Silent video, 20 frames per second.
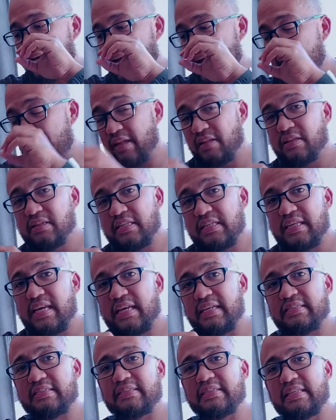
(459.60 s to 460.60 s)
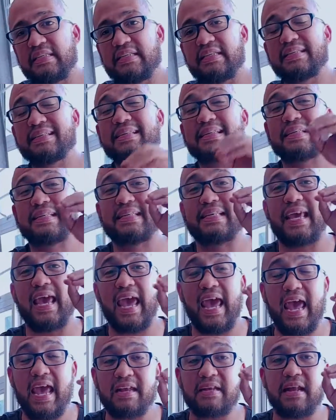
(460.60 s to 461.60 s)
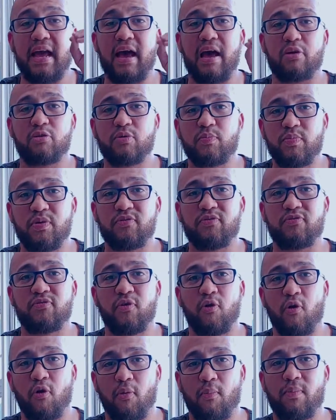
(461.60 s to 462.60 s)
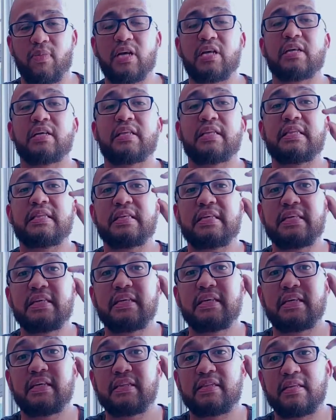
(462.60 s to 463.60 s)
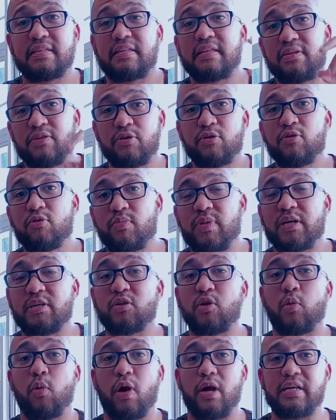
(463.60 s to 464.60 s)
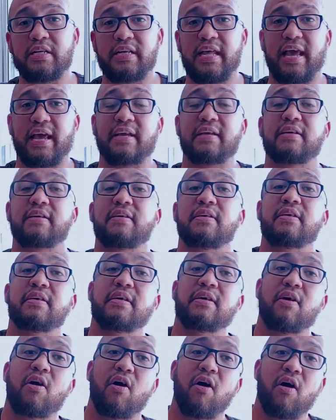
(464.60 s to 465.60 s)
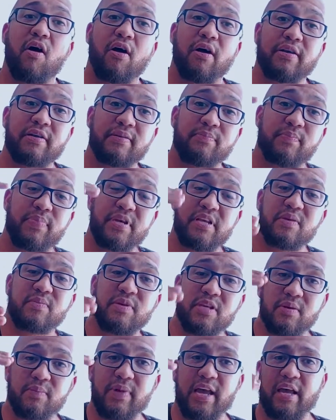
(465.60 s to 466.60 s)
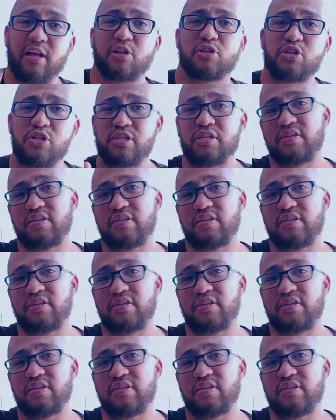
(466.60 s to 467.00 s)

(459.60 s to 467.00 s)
LDAC can outperform the 32-bit quad DAC on premium LG